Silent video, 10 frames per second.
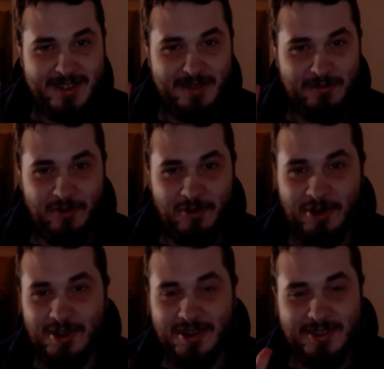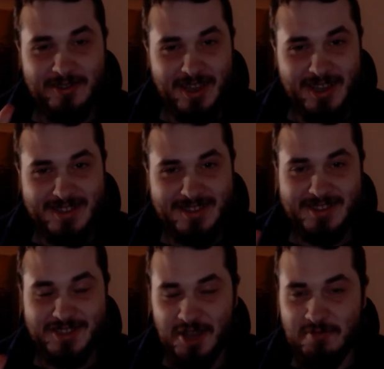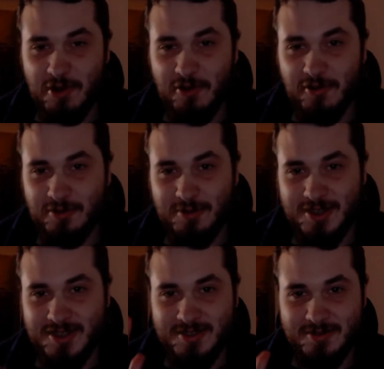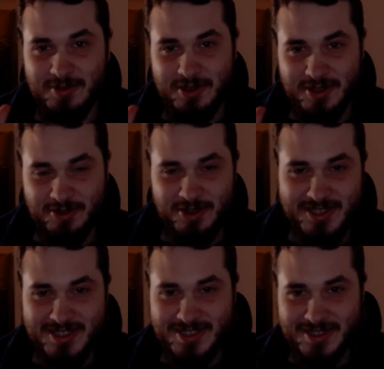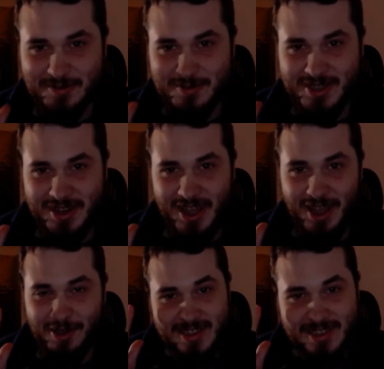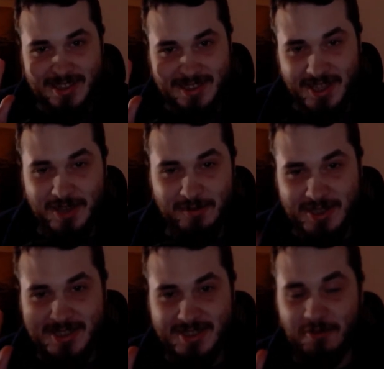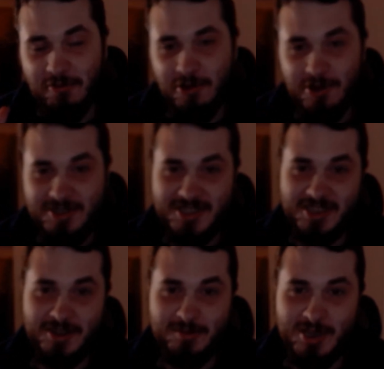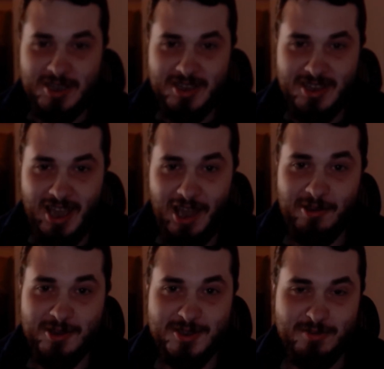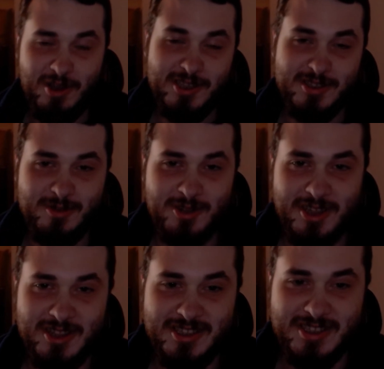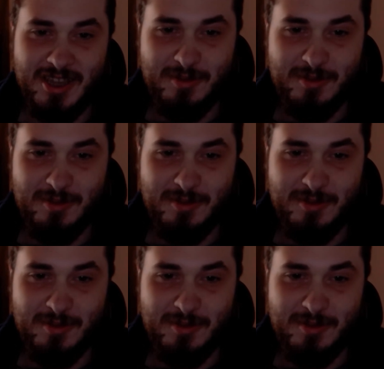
Before you guys jump over me with criticisms on how, Tim, this is the worst anime, how could you possibly like this anime?